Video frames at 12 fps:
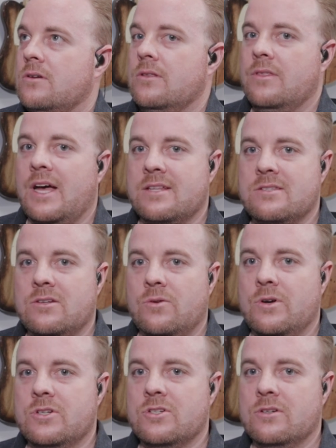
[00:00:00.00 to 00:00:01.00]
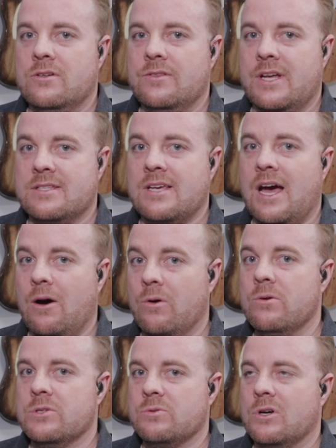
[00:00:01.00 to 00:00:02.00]
that's the original. That's how it
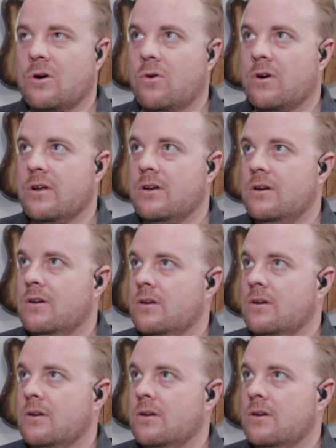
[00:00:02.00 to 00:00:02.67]
was recorded.